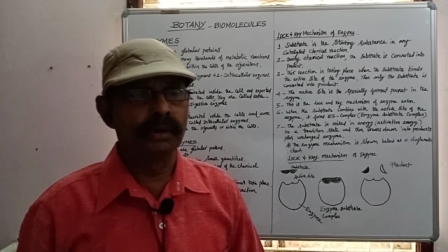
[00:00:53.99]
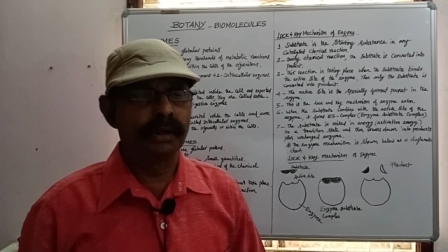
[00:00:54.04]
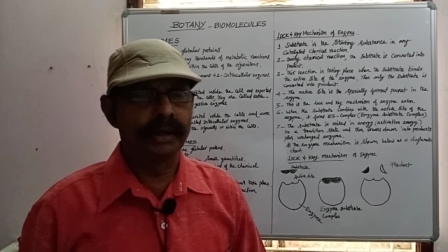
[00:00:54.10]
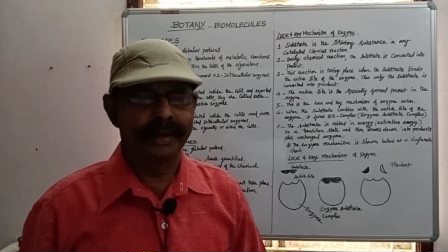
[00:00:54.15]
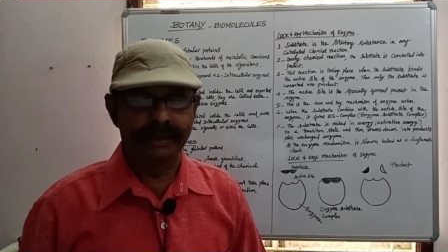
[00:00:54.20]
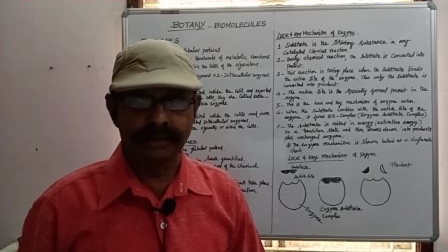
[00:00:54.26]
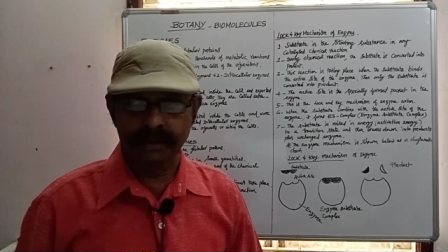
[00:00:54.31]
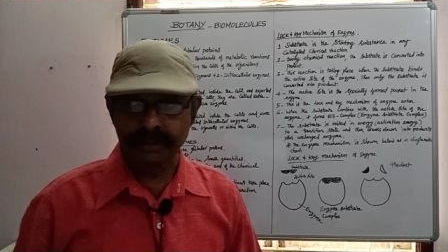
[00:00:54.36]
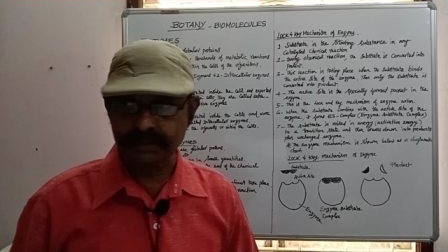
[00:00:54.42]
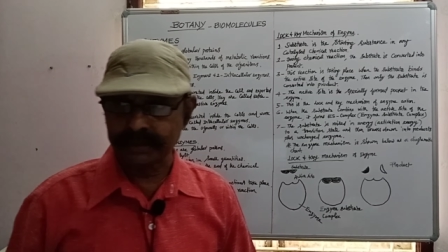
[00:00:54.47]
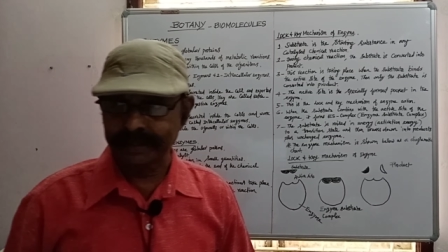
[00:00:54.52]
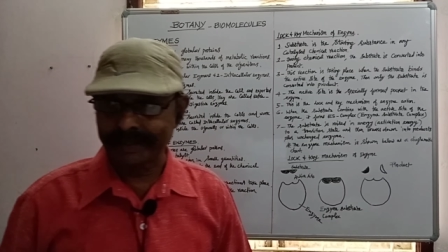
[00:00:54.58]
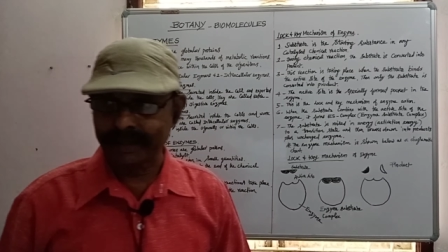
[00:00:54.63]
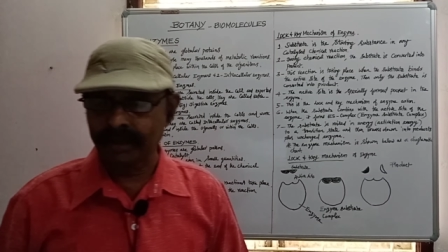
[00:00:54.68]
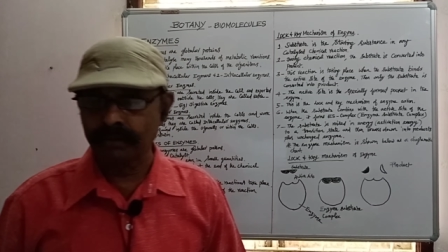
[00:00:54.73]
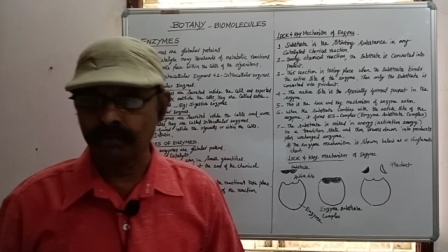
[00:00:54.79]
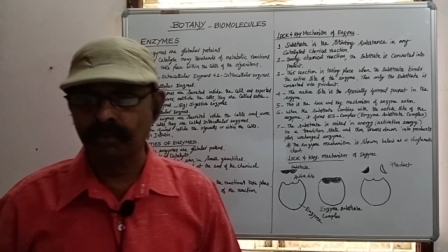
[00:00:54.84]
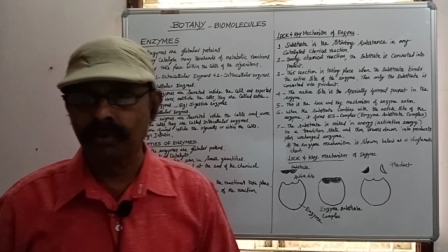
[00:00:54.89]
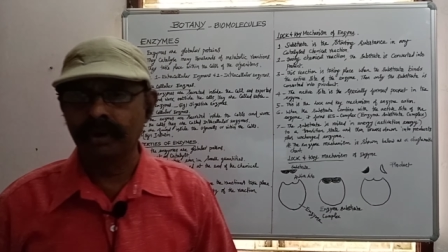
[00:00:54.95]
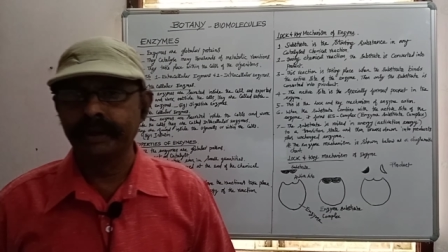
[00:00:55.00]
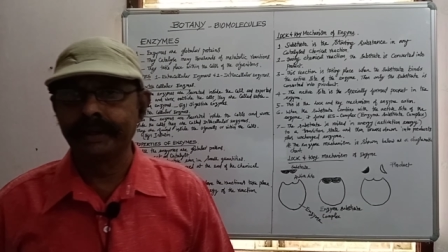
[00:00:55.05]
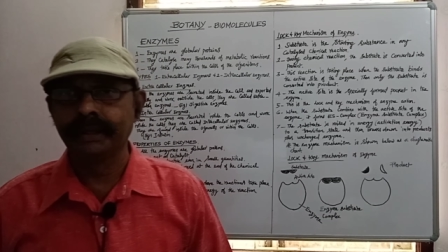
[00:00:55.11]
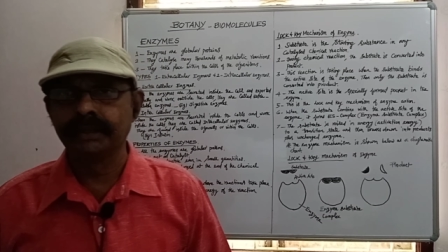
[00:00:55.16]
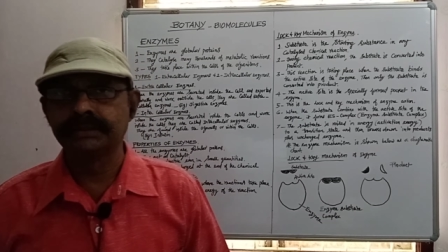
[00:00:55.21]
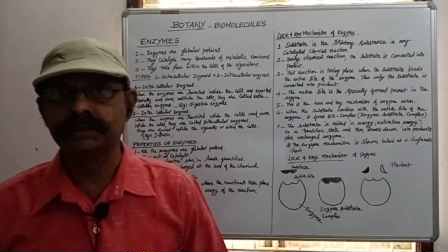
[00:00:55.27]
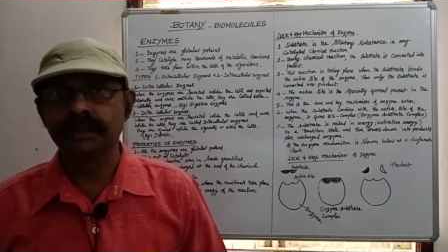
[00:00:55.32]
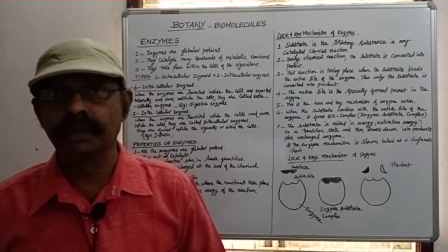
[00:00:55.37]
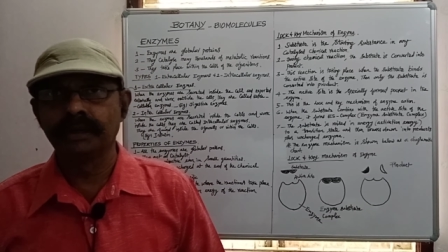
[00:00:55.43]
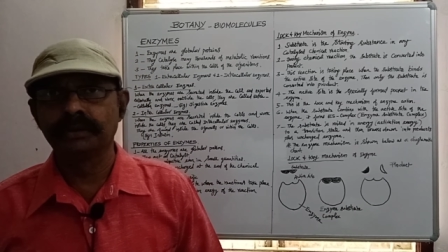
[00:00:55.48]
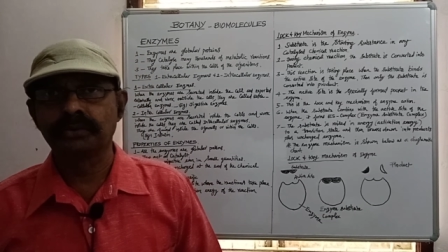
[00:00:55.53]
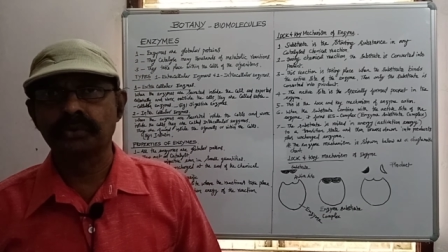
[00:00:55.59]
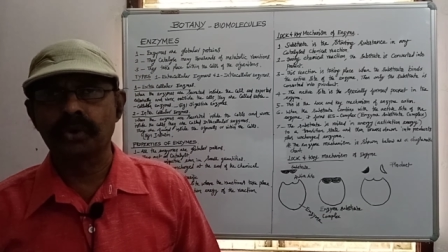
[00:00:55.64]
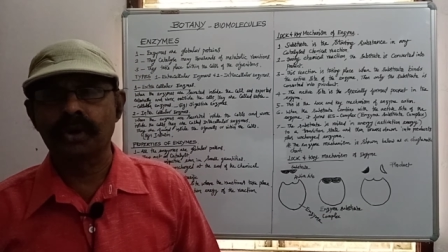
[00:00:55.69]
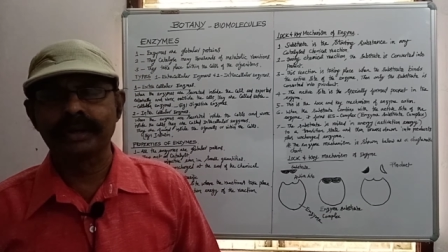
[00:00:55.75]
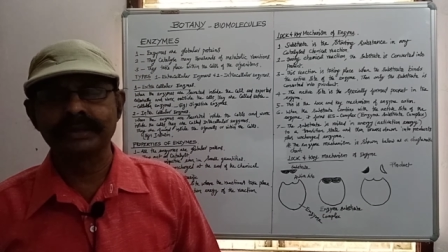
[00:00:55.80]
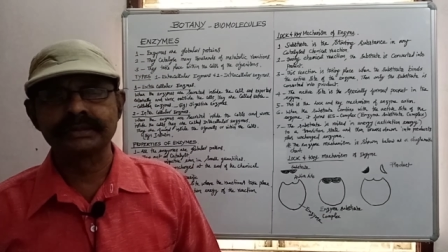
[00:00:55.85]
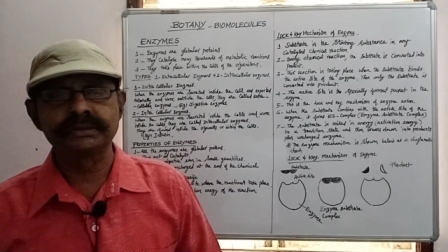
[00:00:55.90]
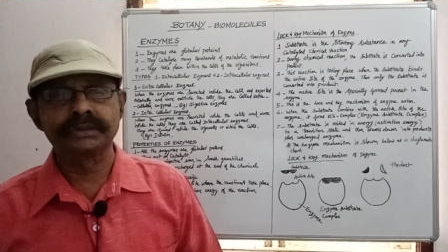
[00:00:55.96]
and the second one is
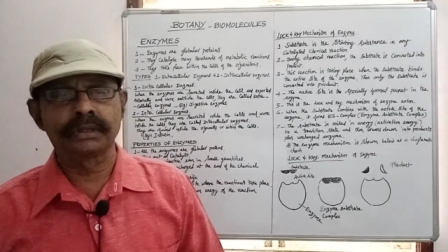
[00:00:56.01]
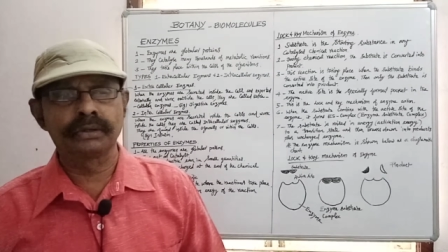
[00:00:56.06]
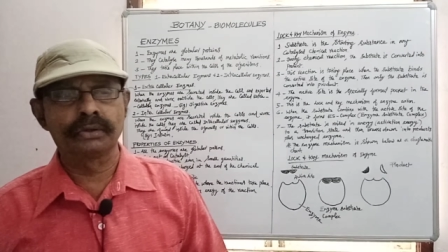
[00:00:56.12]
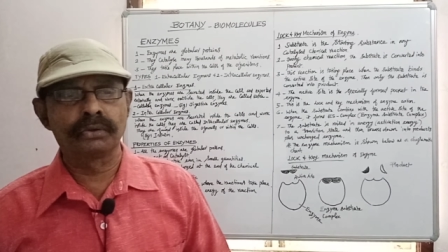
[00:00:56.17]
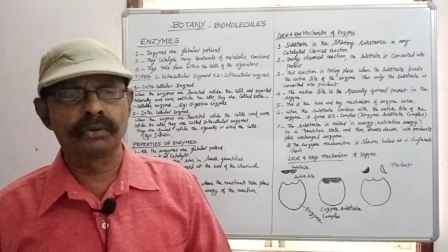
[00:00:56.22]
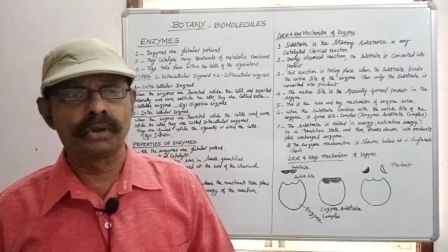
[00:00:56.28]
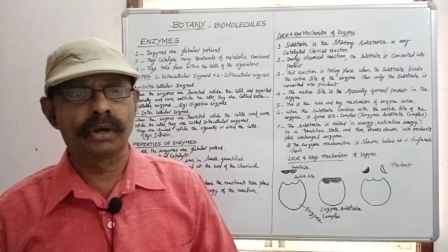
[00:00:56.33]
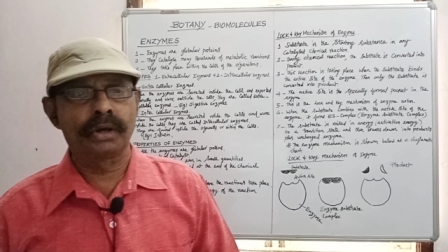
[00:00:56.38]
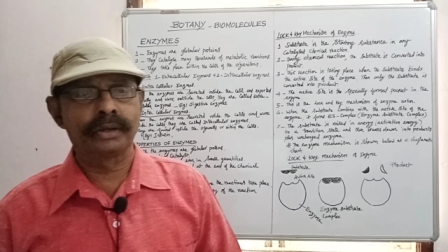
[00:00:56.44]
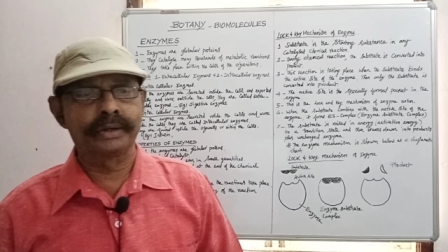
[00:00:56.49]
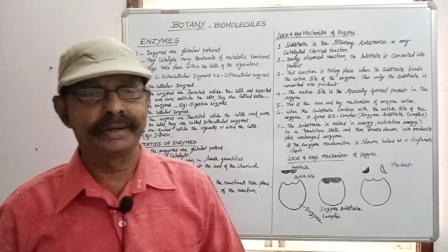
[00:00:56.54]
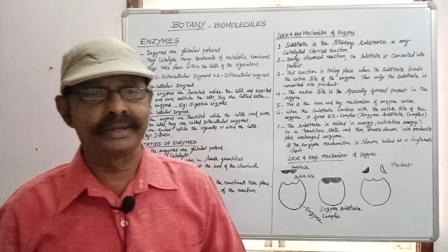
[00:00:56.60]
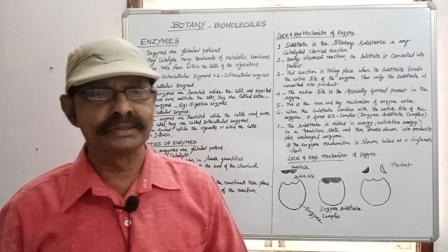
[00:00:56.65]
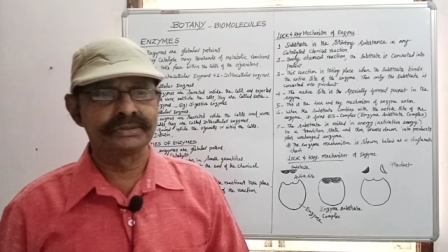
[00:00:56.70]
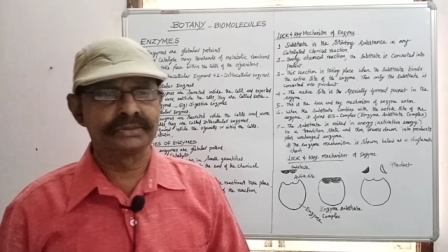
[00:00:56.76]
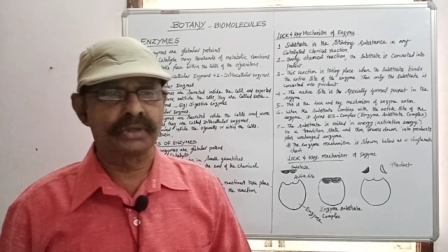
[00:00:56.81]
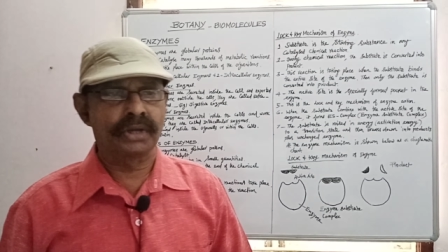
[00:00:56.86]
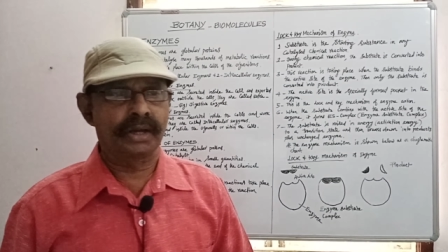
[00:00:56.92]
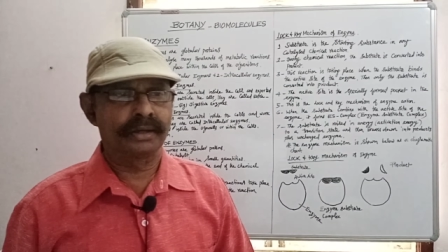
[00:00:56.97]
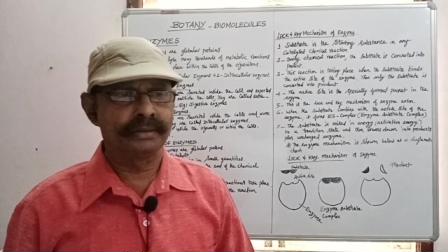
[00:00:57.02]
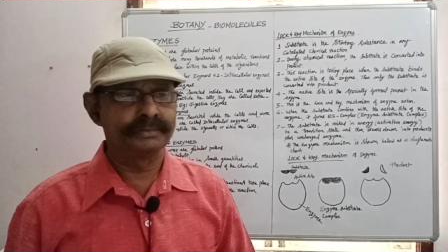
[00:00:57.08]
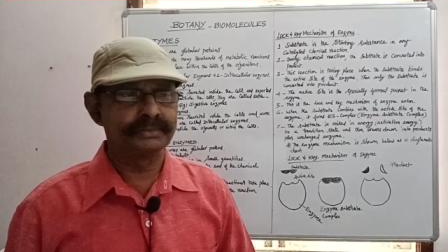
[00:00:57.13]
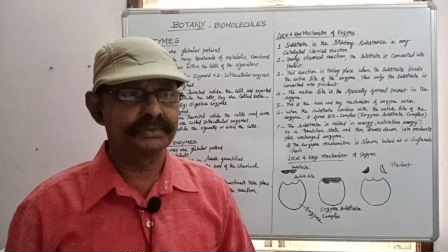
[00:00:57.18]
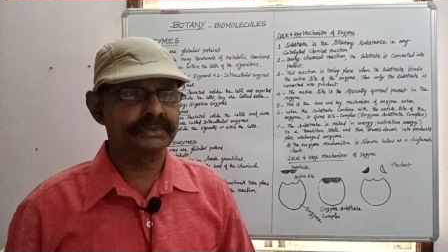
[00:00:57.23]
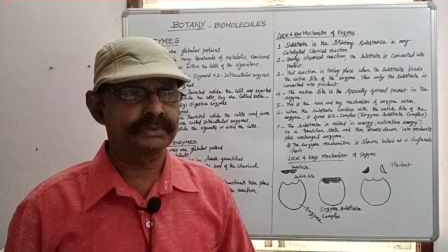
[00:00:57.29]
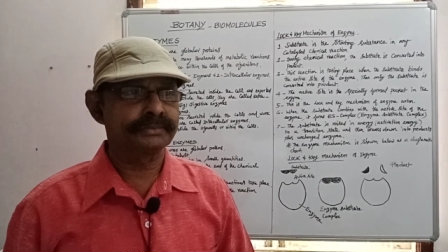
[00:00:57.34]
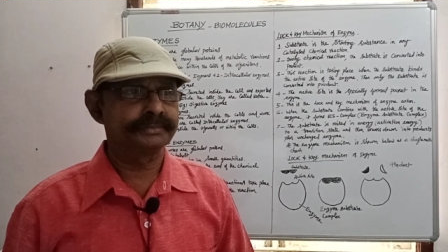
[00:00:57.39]
intracellular enzymes.